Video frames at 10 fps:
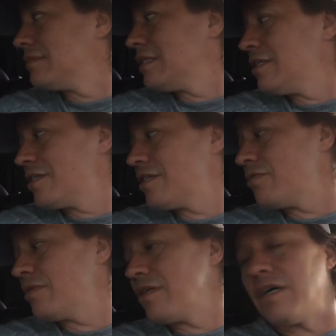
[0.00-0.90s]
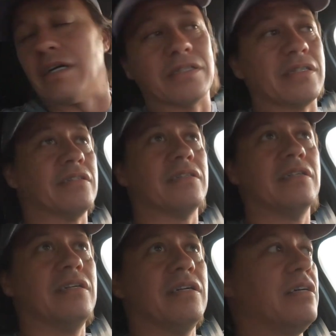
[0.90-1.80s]
It's just really nice.
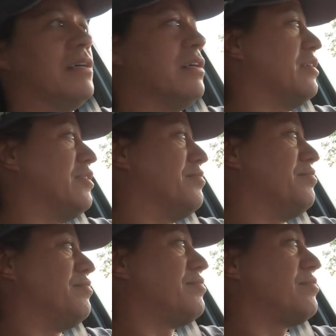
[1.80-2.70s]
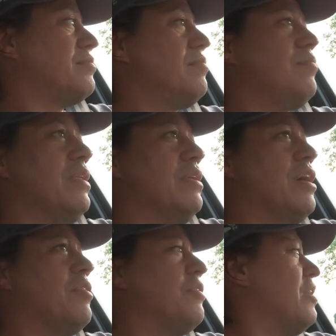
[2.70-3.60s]

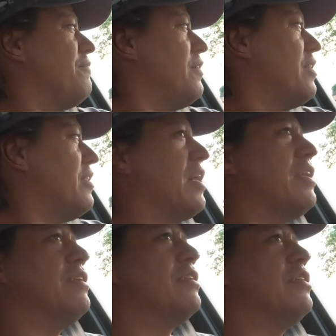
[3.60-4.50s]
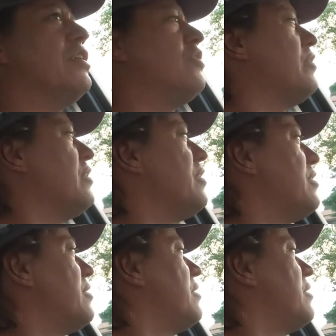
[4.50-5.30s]
Now, a funny thing I didn't know is